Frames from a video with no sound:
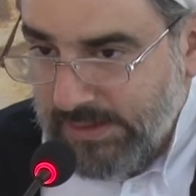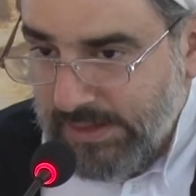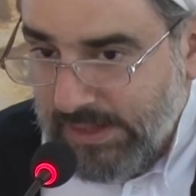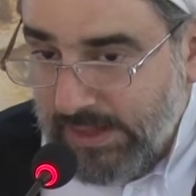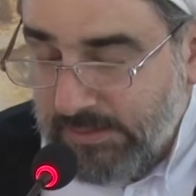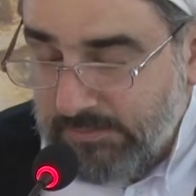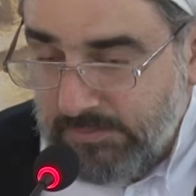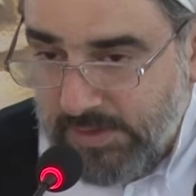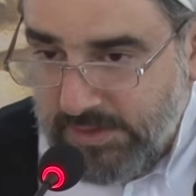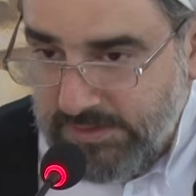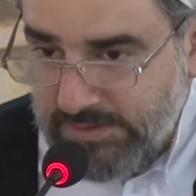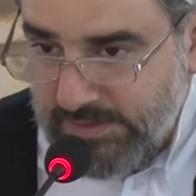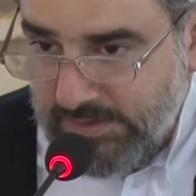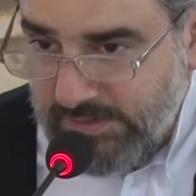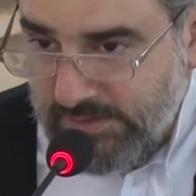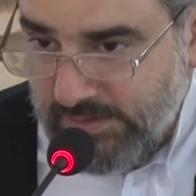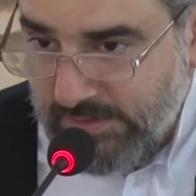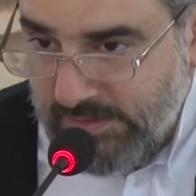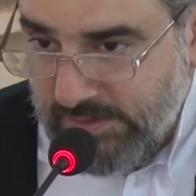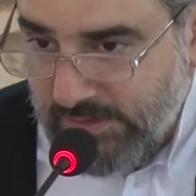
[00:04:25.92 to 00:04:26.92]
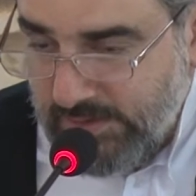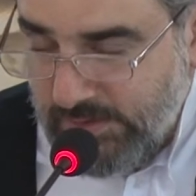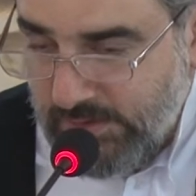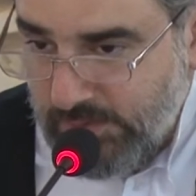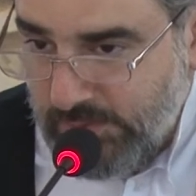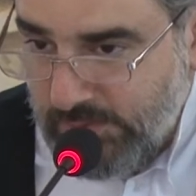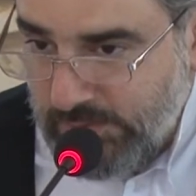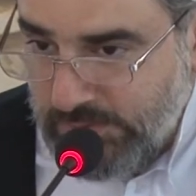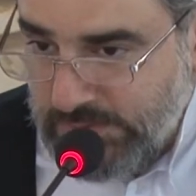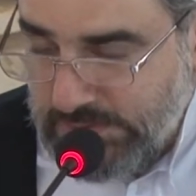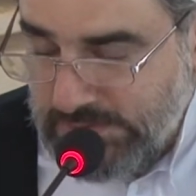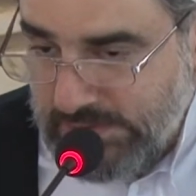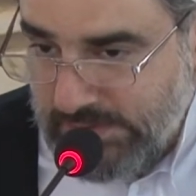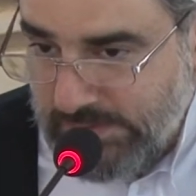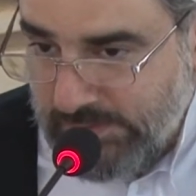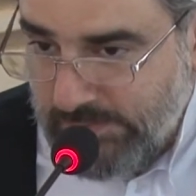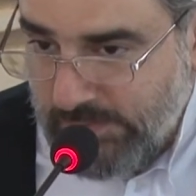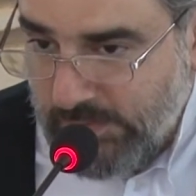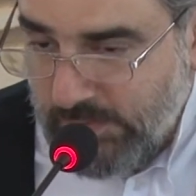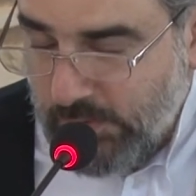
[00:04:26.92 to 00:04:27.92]
A mother
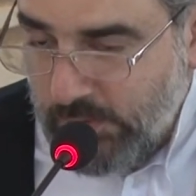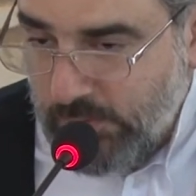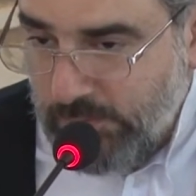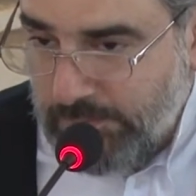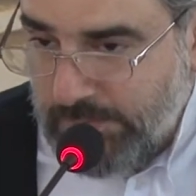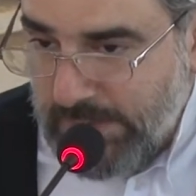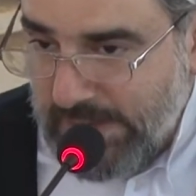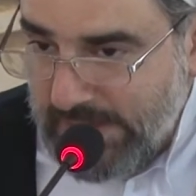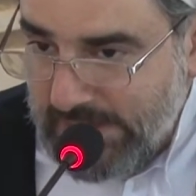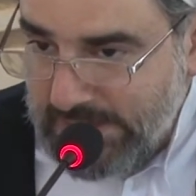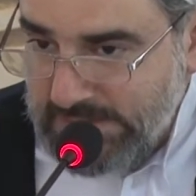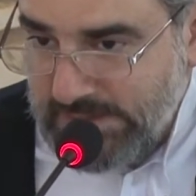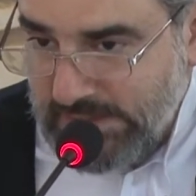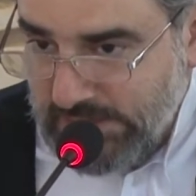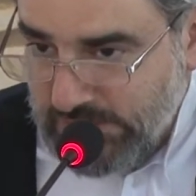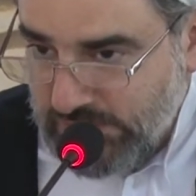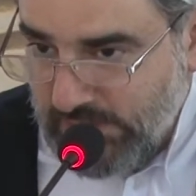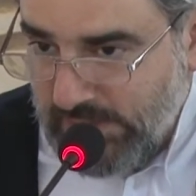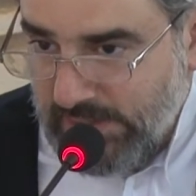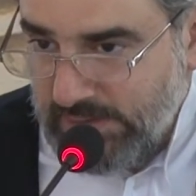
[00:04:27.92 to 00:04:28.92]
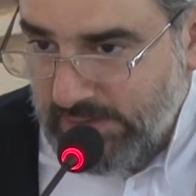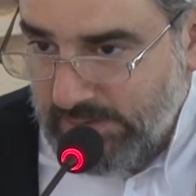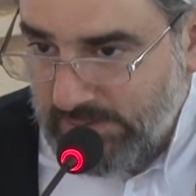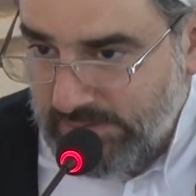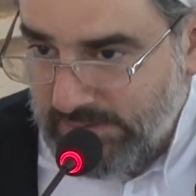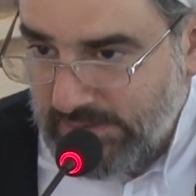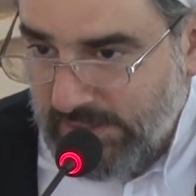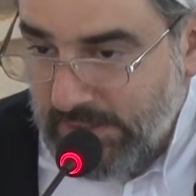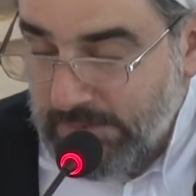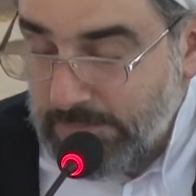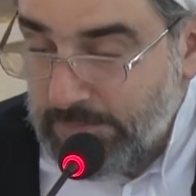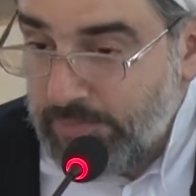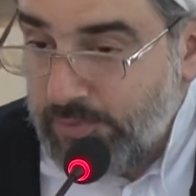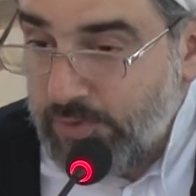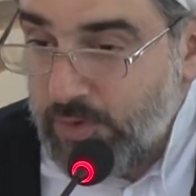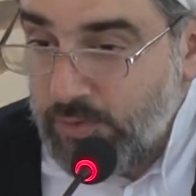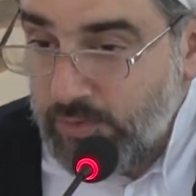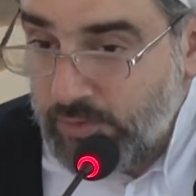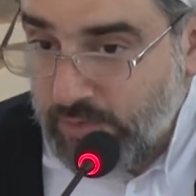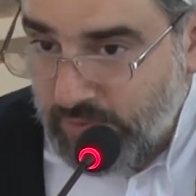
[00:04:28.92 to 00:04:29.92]
who bears a child and
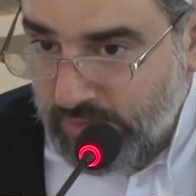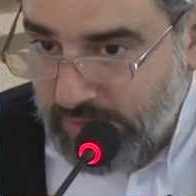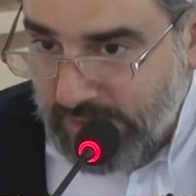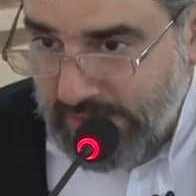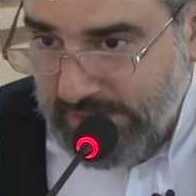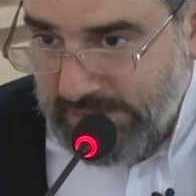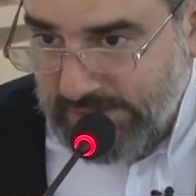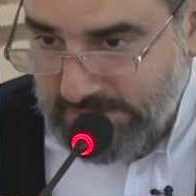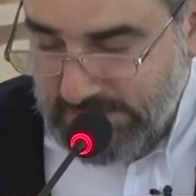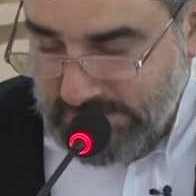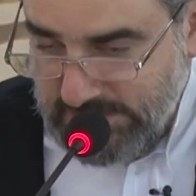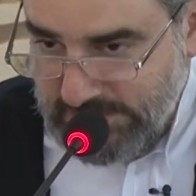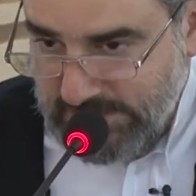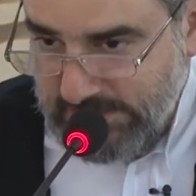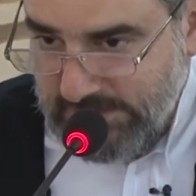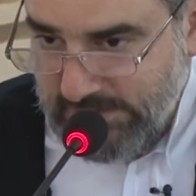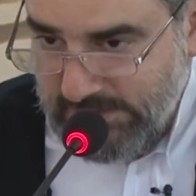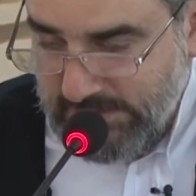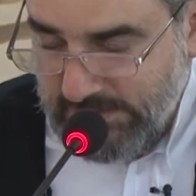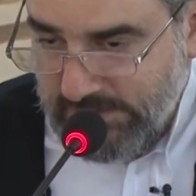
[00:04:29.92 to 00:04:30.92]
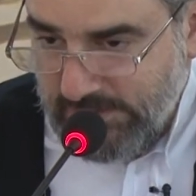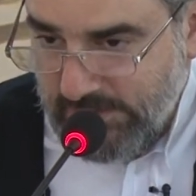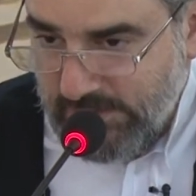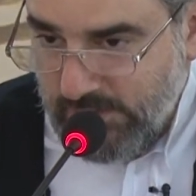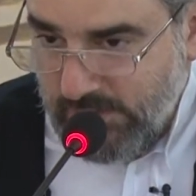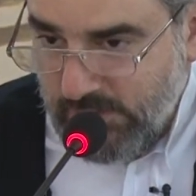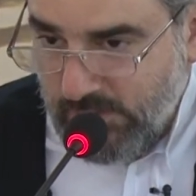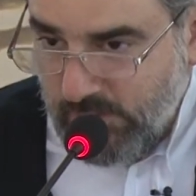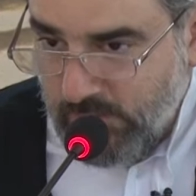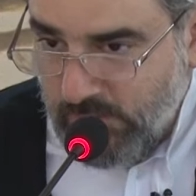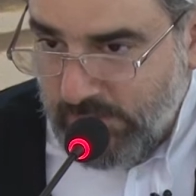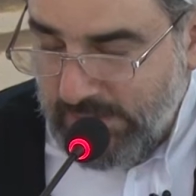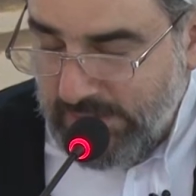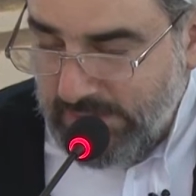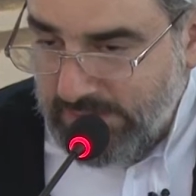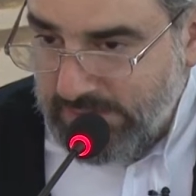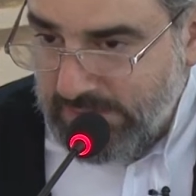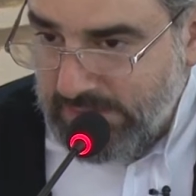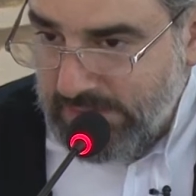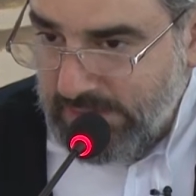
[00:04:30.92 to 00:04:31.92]
procreates
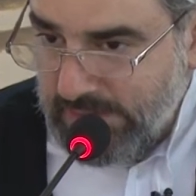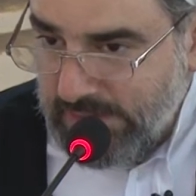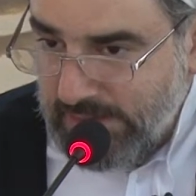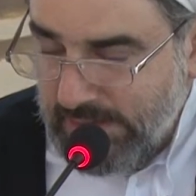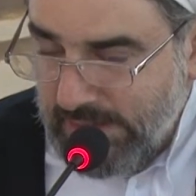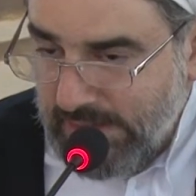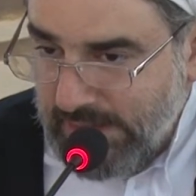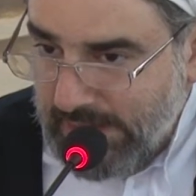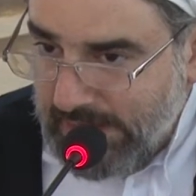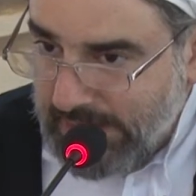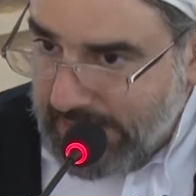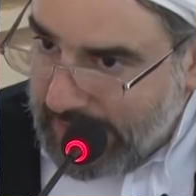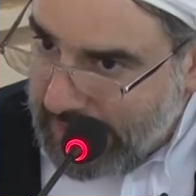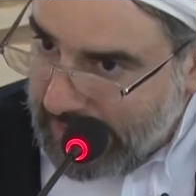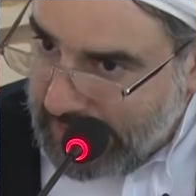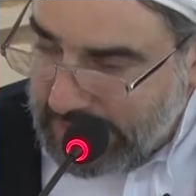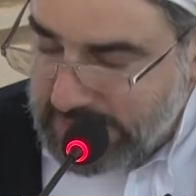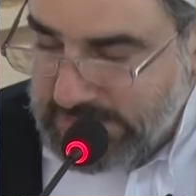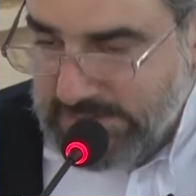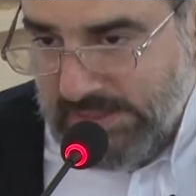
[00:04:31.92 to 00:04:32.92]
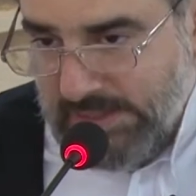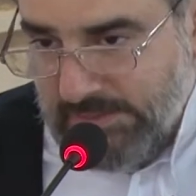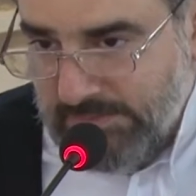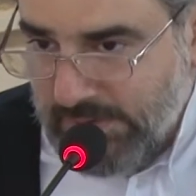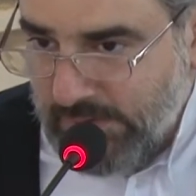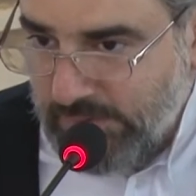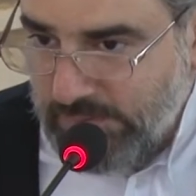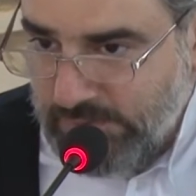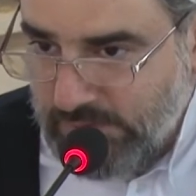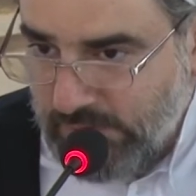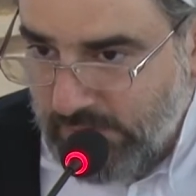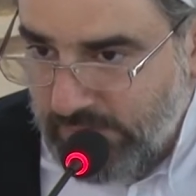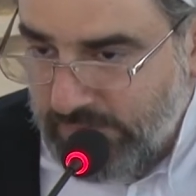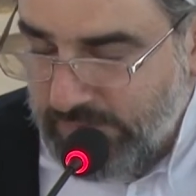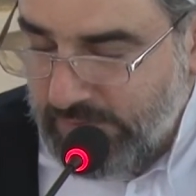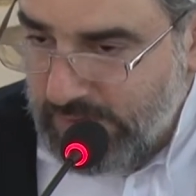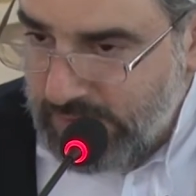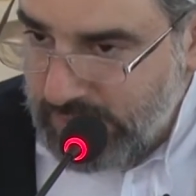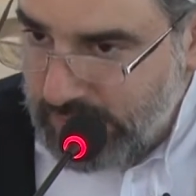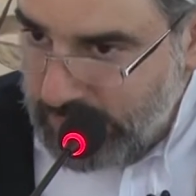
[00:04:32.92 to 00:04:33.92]
with X amount
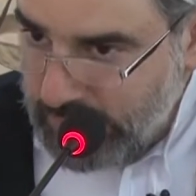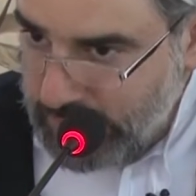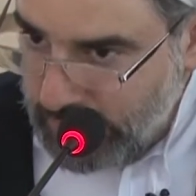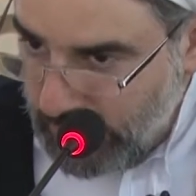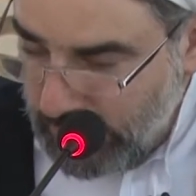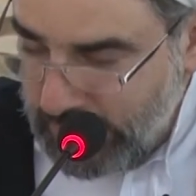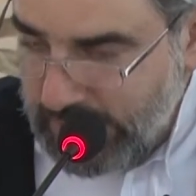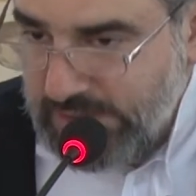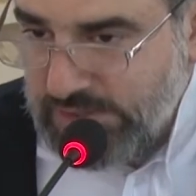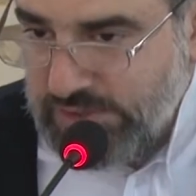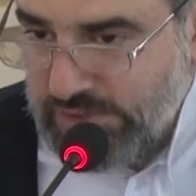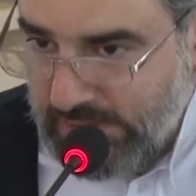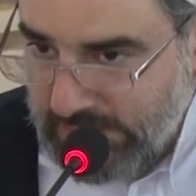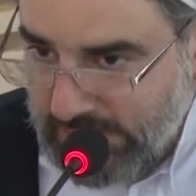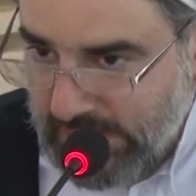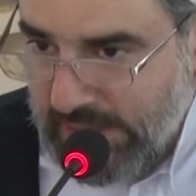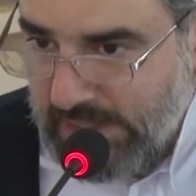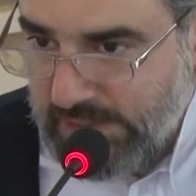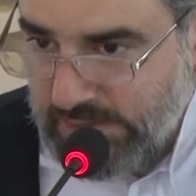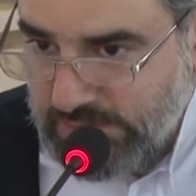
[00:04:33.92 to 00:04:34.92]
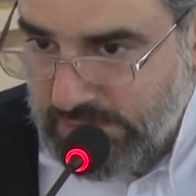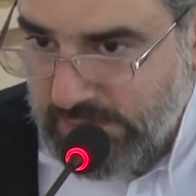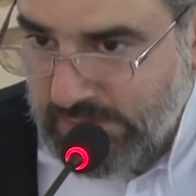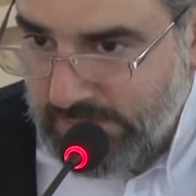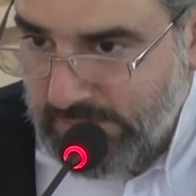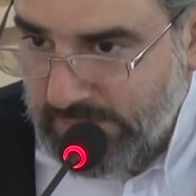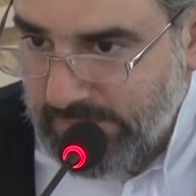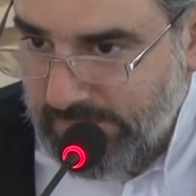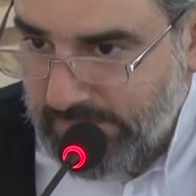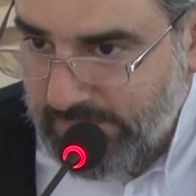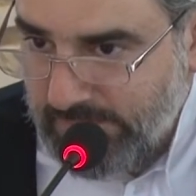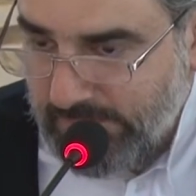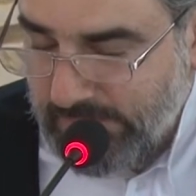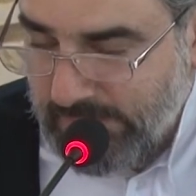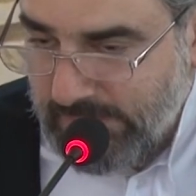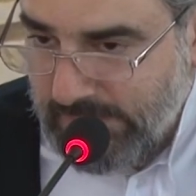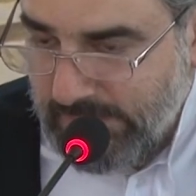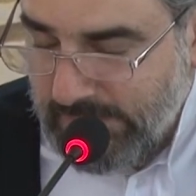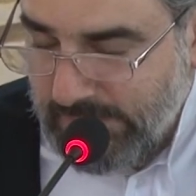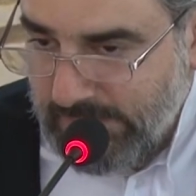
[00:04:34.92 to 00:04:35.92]
of knowledge and action,
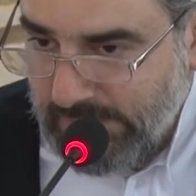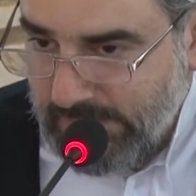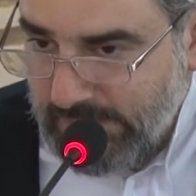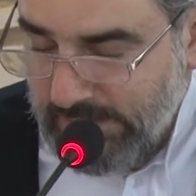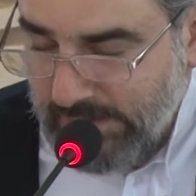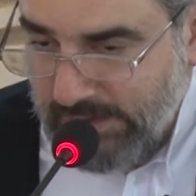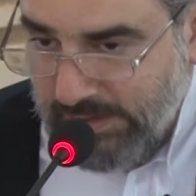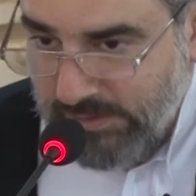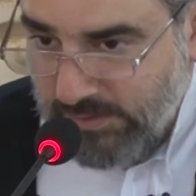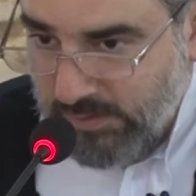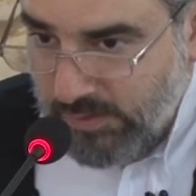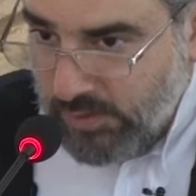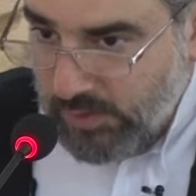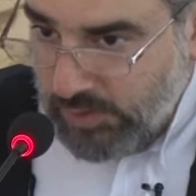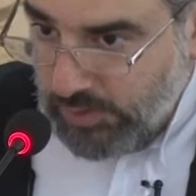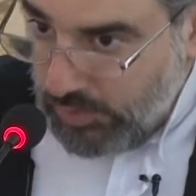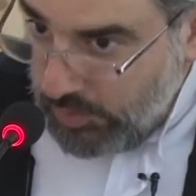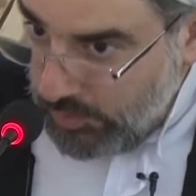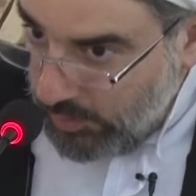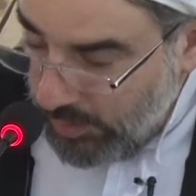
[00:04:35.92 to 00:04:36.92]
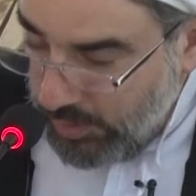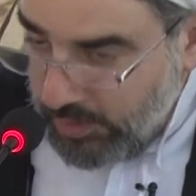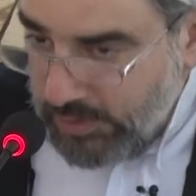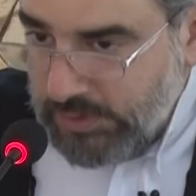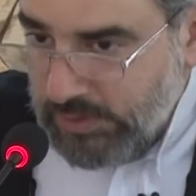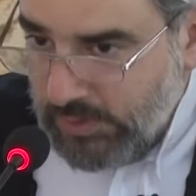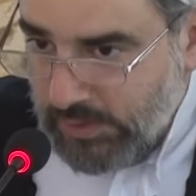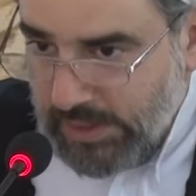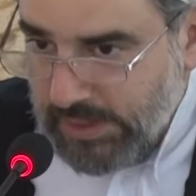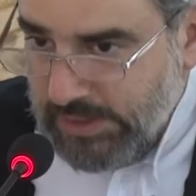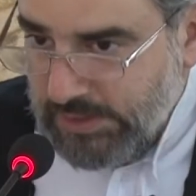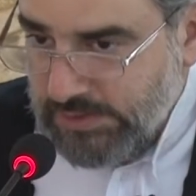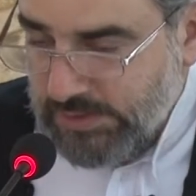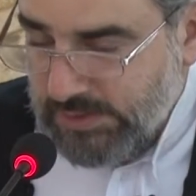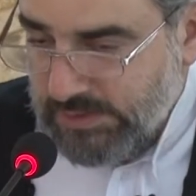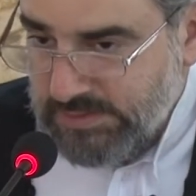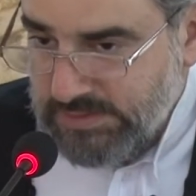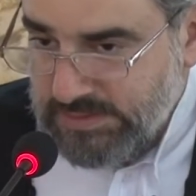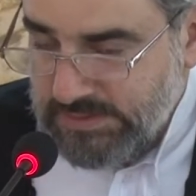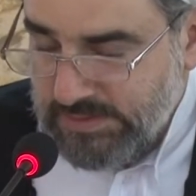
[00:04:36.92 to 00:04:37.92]
and you are your
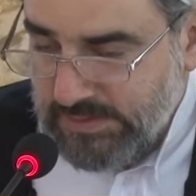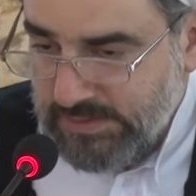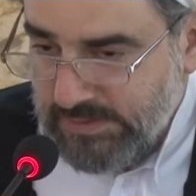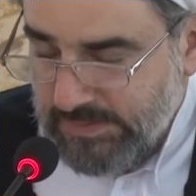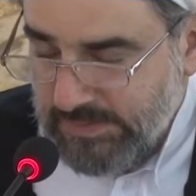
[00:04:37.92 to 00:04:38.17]
actions.